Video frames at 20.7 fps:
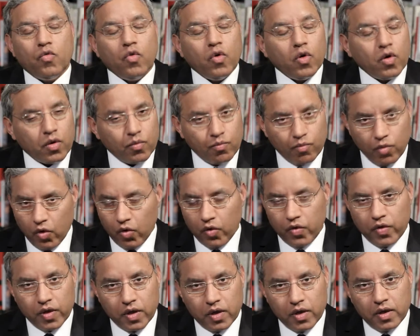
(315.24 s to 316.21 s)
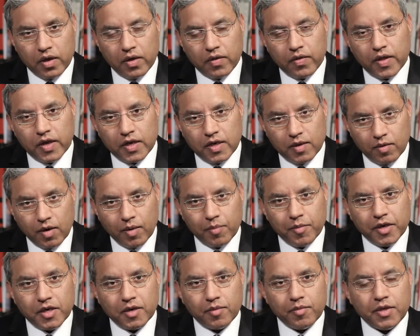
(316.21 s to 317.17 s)
for both the
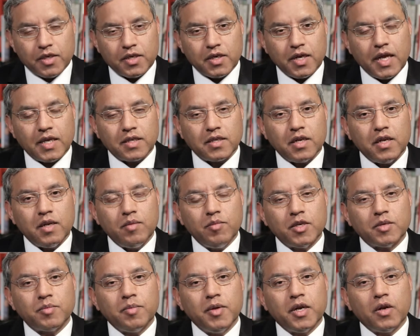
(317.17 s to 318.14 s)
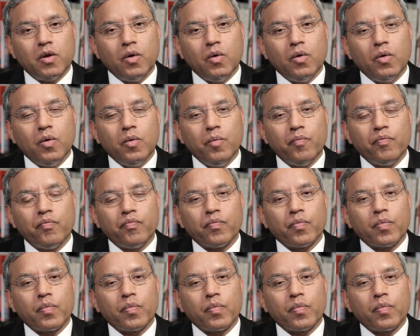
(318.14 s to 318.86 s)
development of international investment law,